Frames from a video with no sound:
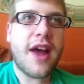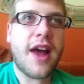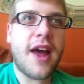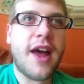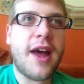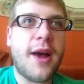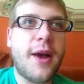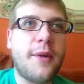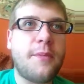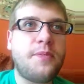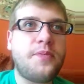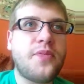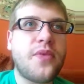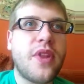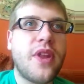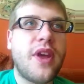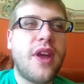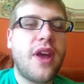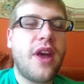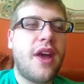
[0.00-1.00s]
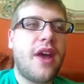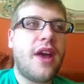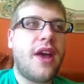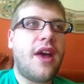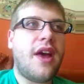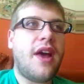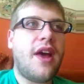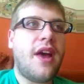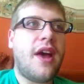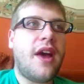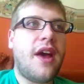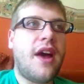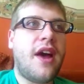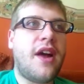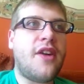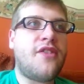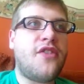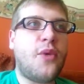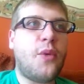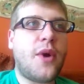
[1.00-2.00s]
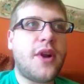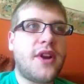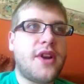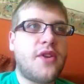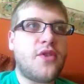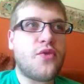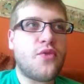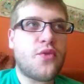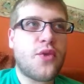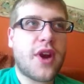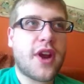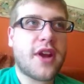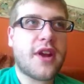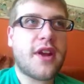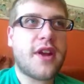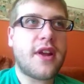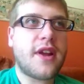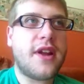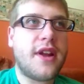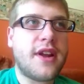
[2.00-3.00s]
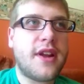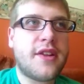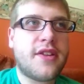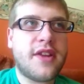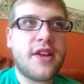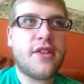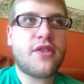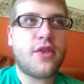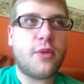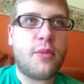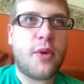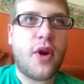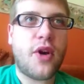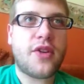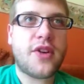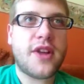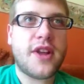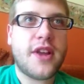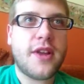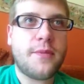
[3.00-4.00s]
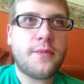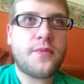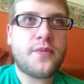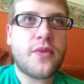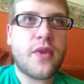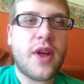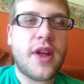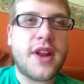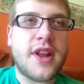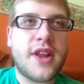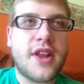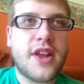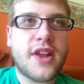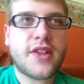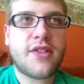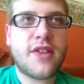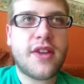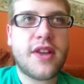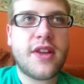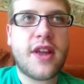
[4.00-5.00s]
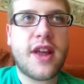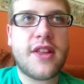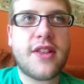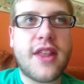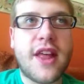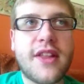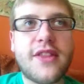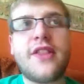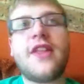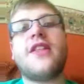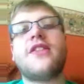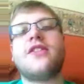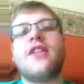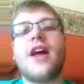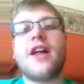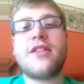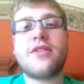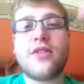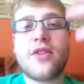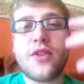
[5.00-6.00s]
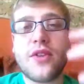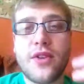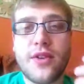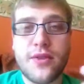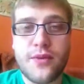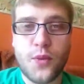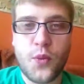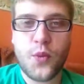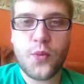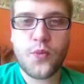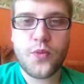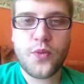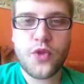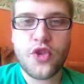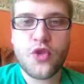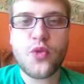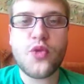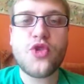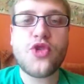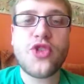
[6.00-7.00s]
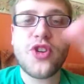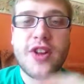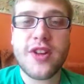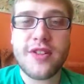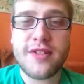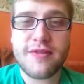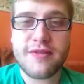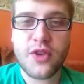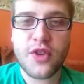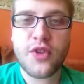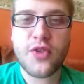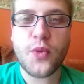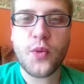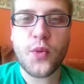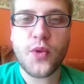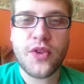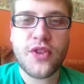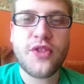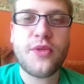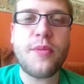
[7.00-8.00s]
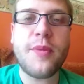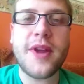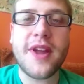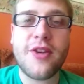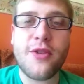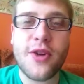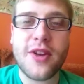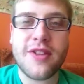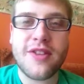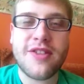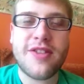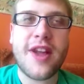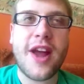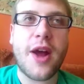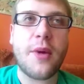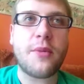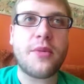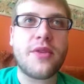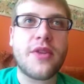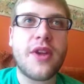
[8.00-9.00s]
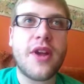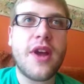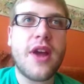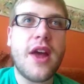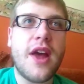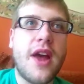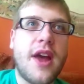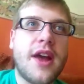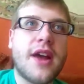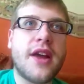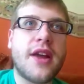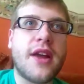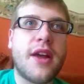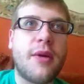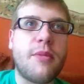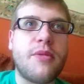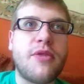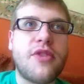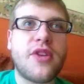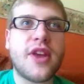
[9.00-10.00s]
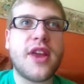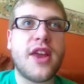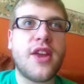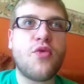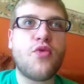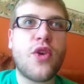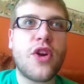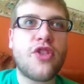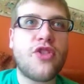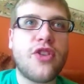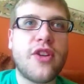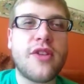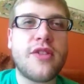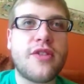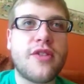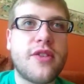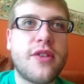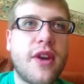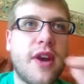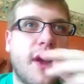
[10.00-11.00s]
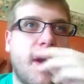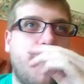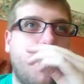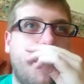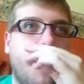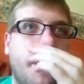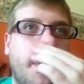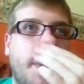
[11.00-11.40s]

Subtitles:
And for when Rick sees the body, and that swooshing, smearing sound comes, he rushes out